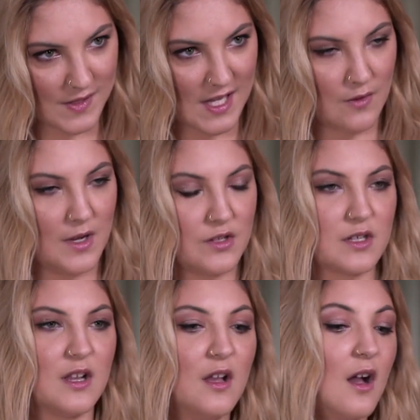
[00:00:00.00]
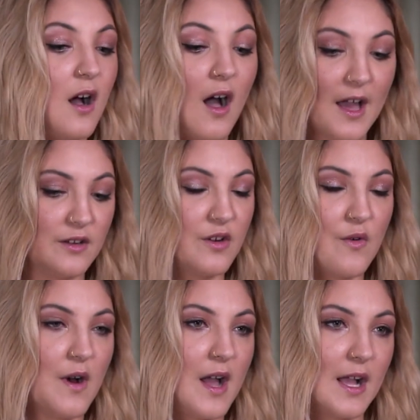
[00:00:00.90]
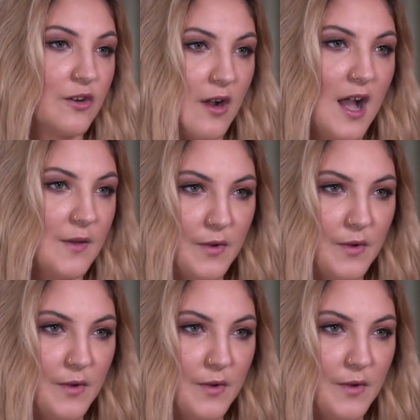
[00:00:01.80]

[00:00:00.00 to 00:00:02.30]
was sandwiched, I don't know why I cried,